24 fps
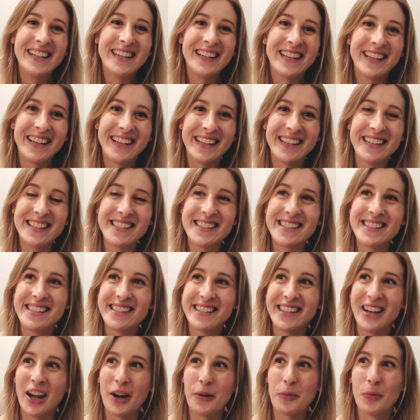is,
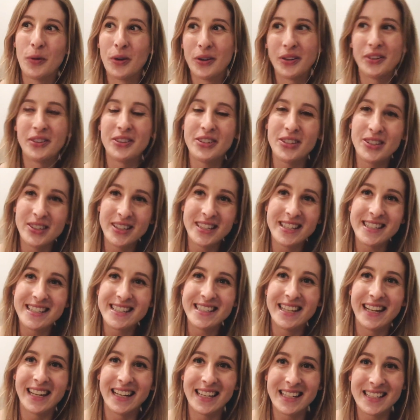wouldn't do these
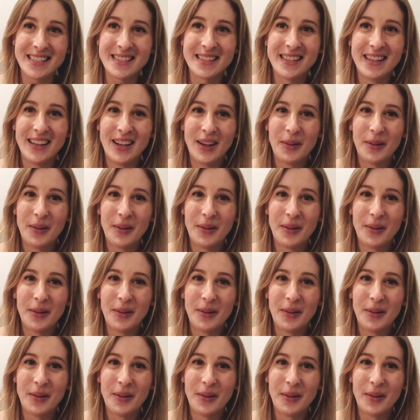things.